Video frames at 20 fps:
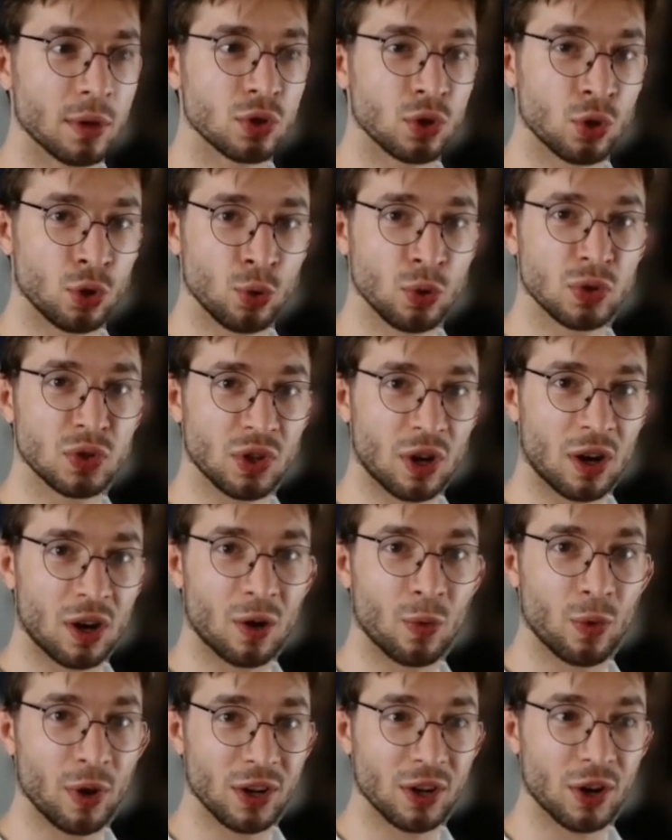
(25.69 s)
2-star
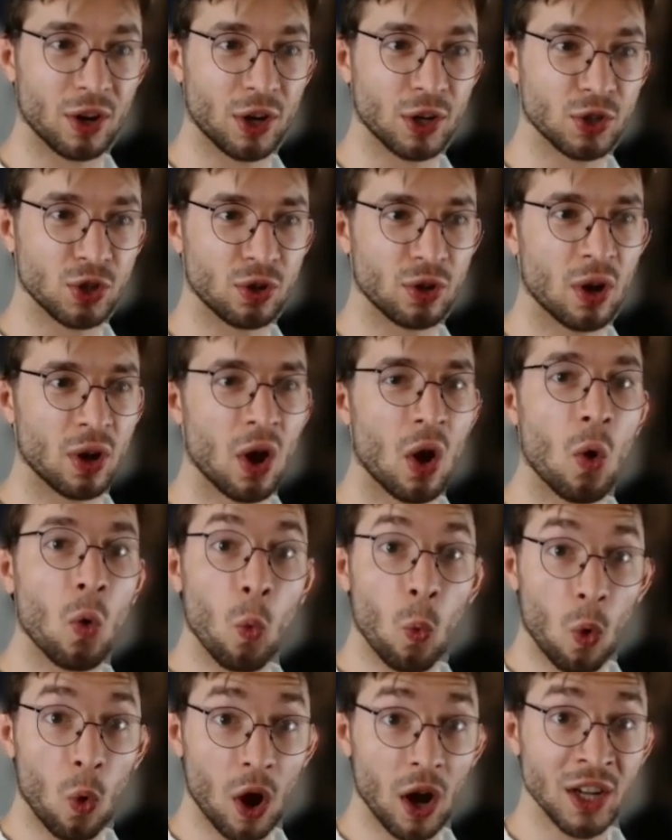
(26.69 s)
Wind Archer,
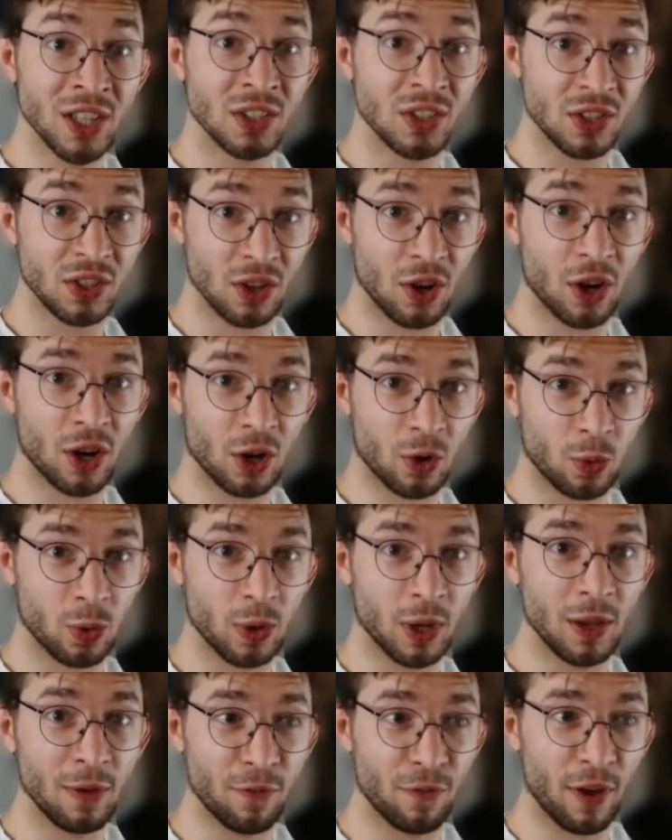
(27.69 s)
1-star
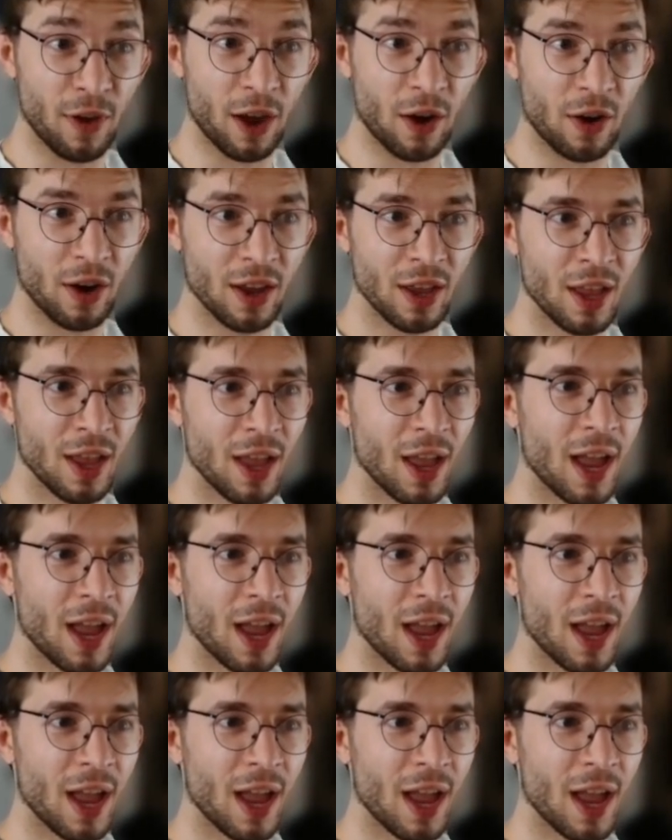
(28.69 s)
Cream Ferret,